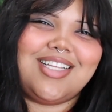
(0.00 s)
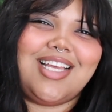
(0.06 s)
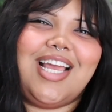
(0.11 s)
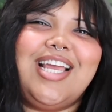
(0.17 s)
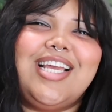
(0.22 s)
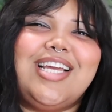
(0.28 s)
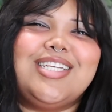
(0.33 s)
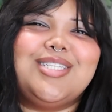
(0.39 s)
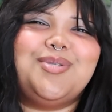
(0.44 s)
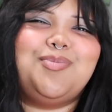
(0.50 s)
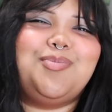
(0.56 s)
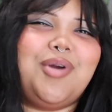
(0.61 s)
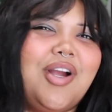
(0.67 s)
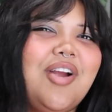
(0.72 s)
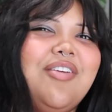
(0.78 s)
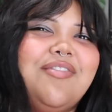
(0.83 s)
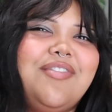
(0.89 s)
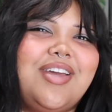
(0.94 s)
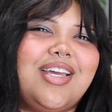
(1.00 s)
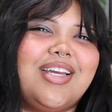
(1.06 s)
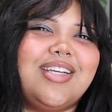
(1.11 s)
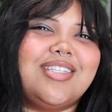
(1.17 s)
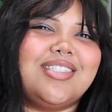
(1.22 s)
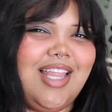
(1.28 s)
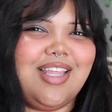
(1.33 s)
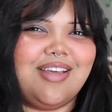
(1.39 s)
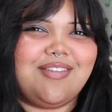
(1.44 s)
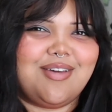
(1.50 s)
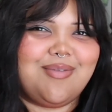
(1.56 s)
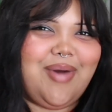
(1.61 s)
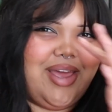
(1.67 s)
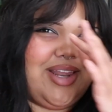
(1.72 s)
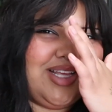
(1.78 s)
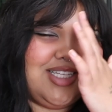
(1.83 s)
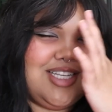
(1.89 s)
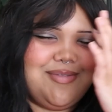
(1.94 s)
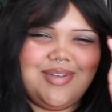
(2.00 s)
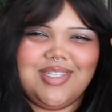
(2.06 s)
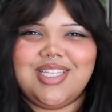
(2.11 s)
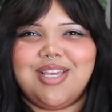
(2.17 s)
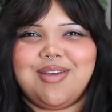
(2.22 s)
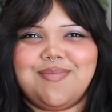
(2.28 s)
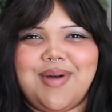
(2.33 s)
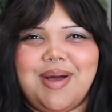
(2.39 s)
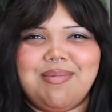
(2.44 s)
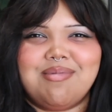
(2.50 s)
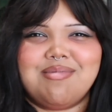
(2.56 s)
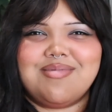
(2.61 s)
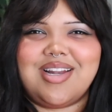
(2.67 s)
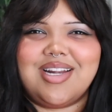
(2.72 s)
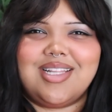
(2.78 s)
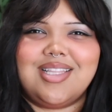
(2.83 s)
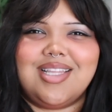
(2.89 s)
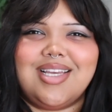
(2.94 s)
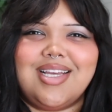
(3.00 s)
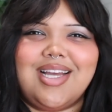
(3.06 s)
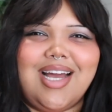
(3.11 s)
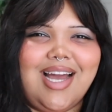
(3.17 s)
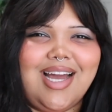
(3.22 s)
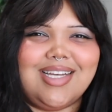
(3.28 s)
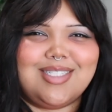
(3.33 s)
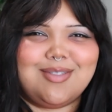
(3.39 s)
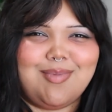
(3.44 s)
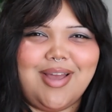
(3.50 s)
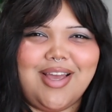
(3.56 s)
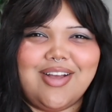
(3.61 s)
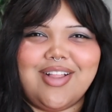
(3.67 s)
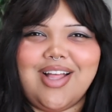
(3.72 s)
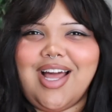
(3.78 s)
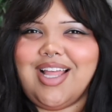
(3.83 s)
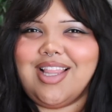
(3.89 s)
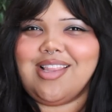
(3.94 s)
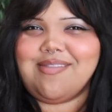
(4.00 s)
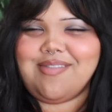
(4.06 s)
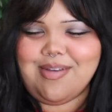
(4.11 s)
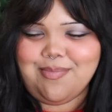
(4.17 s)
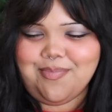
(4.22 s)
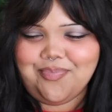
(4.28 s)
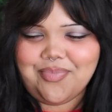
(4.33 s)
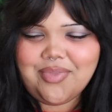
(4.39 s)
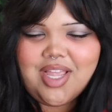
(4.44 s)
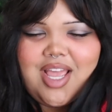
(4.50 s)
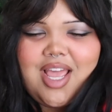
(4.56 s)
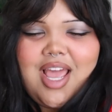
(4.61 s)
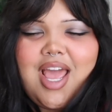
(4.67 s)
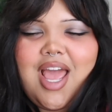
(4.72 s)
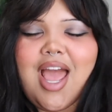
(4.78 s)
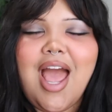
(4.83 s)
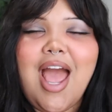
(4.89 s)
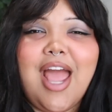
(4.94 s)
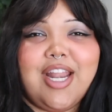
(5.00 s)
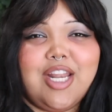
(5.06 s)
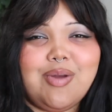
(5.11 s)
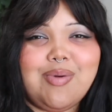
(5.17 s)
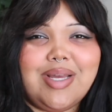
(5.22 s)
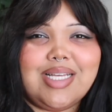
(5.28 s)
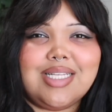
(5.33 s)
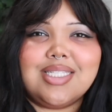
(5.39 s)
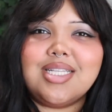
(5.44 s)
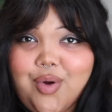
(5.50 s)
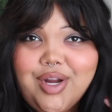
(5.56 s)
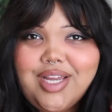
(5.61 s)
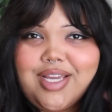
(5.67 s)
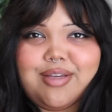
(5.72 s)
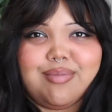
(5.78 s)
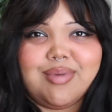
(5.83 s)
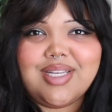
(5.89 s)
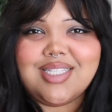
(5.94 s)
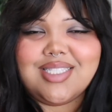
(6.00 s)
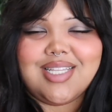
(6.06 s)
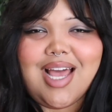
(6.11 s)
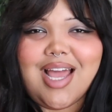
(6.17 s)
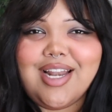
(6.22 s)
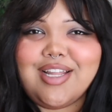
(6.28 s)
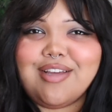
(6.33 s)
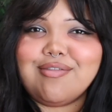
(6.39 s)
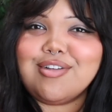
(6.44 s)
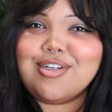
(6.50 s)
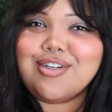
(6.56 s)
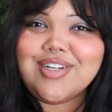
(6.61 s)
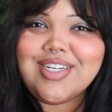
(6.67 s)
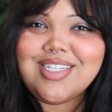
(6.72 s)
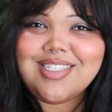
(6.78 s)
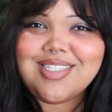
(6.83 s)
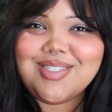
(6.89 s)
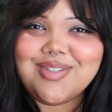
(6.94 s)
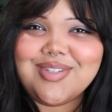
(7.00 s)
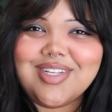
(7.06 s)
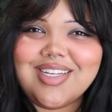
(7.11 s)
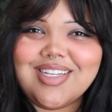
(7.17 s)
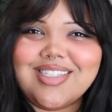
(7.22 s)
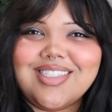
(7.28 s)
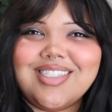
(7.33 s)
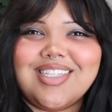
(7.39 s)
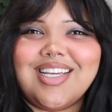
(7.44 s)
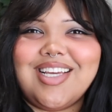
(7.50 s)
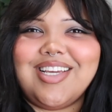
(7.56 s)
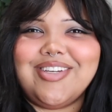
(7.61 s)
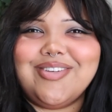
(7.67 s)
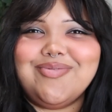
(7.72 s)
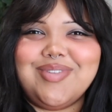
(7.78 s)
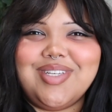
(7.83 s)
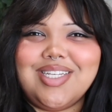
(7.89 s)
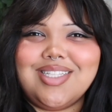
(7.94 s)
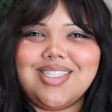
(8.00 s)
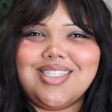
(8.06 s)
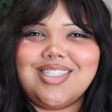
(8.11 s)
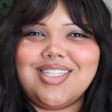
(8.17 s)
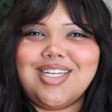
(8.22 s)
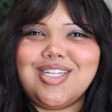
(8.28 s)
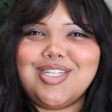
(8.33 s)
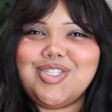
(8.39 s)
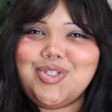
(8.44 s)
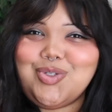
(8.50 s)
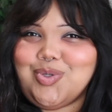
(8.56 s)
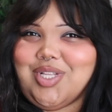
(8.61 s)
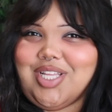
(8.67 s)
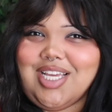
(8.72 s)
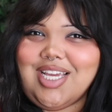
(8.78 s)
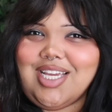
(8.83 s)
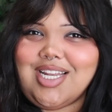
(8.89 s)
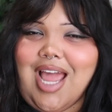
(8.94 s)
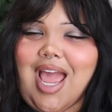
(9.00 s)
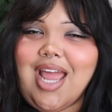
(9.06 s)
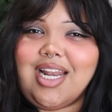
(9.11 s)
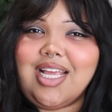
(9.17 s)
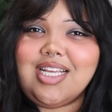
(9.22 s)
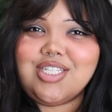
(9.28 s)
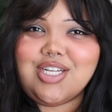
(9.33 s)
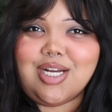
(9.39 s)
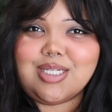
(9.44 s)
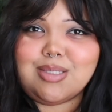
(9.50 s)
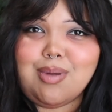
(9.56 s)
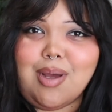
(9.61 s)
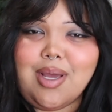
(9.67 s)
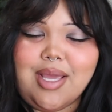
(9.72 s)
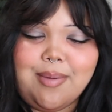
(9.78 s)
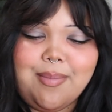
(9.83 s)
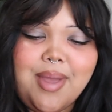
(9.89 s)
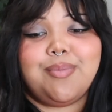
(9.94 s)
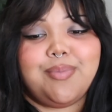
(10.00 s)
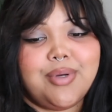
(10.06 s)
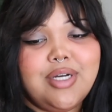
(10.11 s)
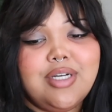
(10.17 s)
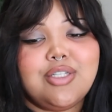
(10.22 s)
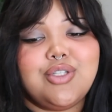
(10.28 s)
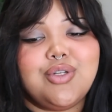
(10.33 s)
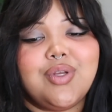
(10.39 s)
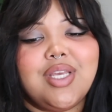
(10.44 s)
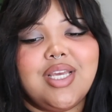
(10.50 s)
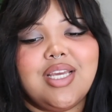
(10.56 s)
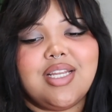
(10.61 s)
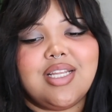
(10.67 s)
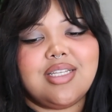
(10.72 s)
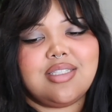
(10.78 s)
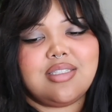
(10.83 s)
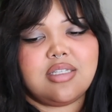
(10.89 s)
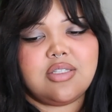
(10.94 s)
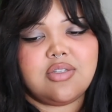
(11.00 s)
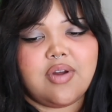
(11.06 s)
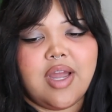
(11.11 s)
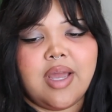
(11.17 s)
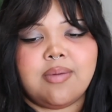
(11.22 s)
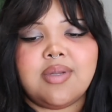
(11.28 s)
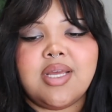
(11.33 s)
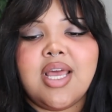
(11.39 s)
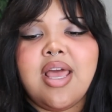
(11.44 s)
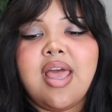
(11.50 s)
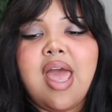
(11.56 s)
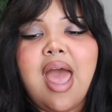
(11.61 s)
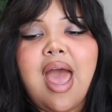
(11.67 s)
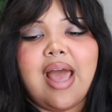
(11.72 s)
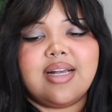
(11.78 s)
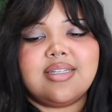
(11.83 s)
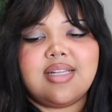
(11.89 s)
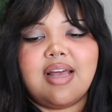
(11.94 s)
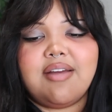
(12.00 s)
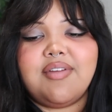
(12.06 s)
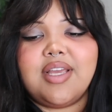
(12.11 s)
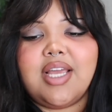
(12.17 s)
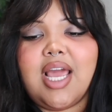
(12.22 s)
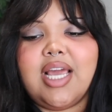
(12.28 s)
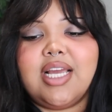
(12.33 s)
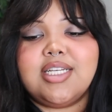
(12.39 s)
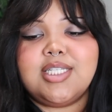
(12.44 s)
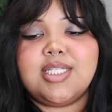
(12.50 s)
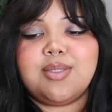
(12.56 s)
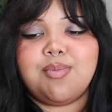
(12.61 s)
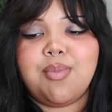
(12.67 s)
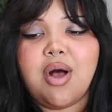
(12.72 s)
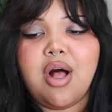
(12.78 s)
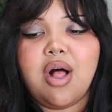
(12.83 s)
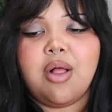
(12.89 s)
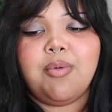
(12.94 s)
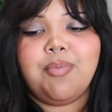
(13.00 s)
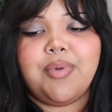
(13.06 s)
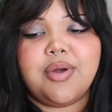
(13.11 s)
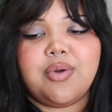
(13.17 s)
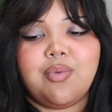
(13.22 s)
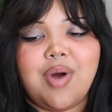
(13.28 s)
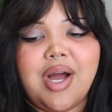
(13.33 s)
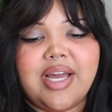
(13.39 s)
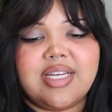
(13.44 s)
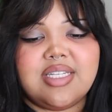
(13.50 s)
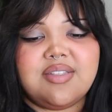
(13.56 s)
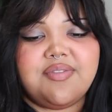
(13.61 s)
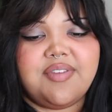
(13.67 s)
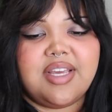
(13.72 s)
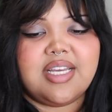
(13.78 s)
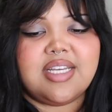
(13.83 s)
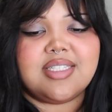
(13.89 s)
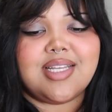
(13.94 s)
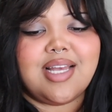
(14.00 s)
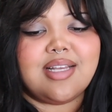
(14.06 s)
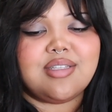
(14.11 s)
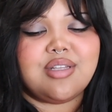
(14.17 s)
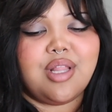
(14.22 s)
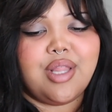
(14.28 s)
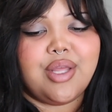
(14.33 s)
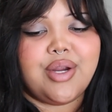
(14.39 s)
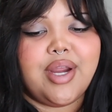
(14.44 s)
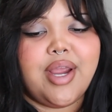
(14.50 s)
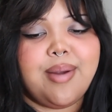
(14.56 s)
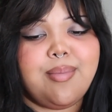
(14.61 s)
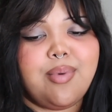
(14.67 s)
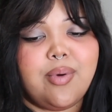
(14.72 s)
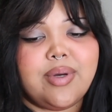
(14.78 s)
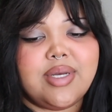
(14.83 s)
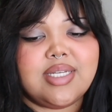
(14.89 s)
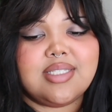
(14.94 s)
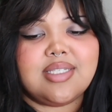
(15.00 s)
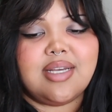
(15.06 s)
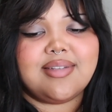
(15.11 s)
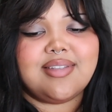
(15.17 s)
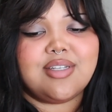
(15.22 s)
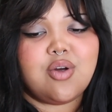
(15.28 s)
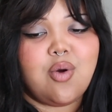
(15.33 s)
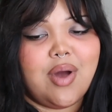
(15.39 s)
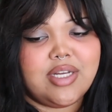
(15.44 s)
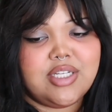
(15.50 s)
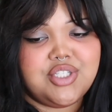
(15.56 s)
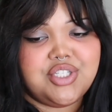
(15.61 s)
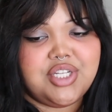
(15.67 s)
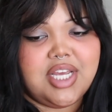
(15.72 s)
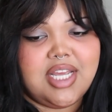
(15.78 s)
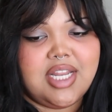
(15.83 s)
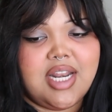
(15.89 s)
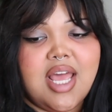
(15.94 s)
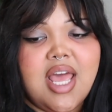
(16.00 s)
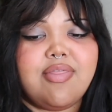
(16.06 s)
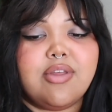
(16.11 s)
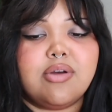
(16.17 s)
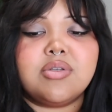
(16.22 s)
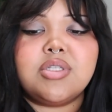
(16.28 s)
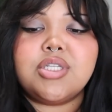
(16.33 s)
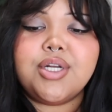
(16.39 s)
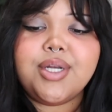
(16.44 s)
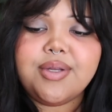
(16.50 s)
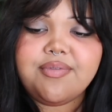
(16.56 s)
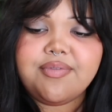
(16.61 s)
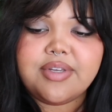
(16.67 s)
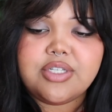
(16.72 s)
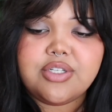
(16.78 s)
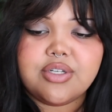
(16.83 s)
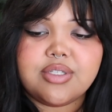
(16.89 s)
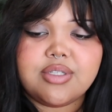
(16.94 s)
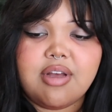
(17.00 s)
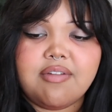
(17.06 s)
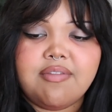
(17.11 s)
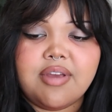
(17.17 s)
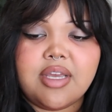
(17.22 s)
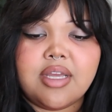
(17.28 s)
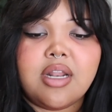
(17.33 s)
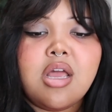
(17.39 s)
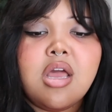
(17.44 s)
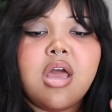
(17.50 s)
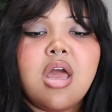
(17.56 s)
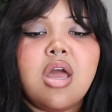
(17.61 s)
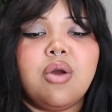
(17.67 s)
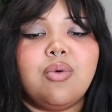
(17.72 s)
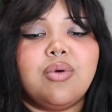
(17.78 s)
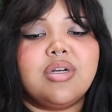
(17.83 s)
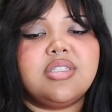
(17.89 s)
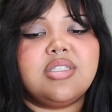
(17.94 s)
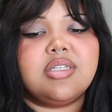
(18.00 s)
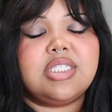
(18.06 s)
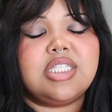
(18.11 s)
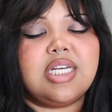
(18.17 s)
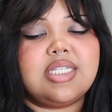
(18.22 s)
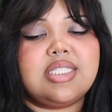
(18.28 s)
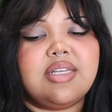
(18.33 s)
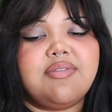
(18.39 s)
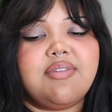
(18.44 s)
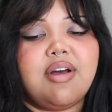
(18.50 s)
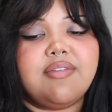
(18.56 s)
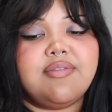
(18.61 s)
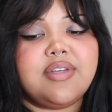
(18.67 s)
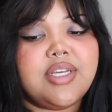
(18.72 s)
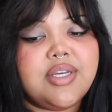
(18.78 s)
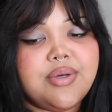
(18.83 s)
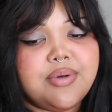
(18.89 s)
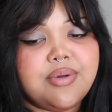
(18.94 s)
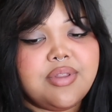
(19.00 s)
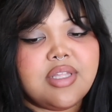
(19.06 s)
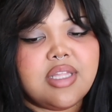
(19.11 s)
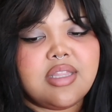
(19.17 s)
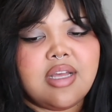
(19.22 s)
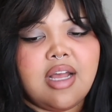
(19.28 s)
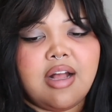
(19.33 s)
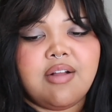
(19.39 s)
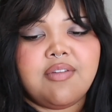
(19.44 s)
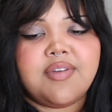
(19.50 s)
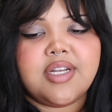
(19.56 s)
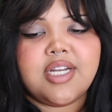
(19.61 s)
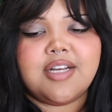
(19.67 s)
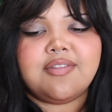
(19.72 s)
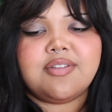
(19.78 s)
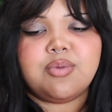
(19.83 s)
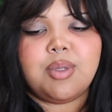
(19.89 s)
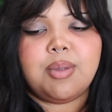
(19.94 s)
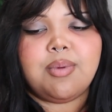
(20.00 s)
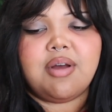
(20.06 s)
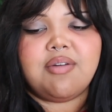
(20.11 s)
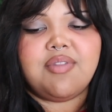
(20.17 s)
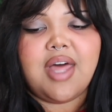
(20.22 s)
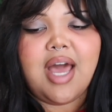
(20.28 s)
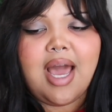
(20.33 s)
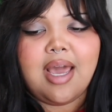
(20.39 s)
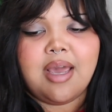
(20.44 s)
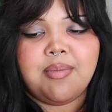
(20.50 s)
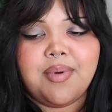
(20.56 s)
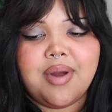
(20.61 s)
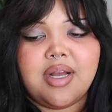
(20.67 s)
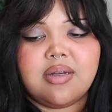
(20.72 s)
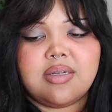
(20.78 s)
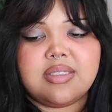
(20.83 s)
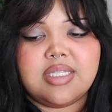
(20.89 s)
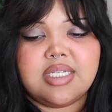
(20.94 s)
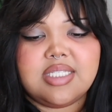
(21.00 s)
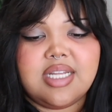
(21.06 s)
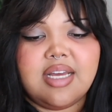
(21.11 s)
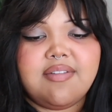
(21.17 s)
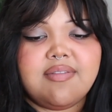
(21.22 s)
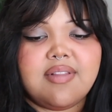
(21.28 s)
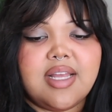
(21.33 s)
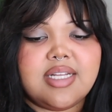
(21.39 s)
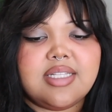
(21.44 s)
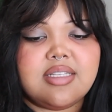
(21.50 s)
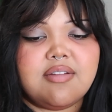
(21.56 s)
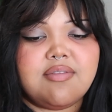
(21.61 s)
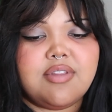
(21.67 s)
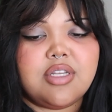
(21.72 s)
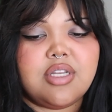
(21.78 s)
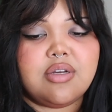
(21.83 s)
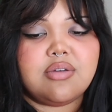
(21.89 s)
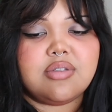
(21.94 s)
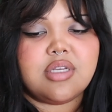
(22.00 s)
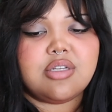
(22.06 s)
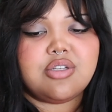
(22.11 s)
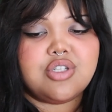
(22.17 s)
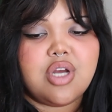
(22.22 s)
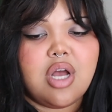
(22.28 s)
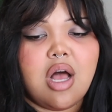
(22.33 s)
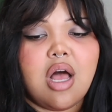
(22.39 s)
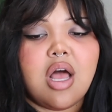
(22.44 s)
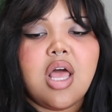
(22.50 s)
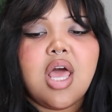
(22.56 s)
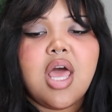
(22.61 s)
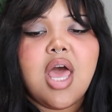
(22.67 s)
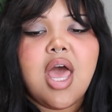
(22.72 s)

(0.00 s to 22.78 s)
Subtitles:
He is perfect. I love him. Anytime I see him pop up in anything, I smile. I love him. Anyways, before he meets any of the Greek students, he meets Julian, and he talks about him. In the book, Julian is described as having a small but wise face, as alert and poised as the question. And though certain features of it were suggestive of youth, the elven upsweep of the eyebrows, the deft lines of the nose and jaw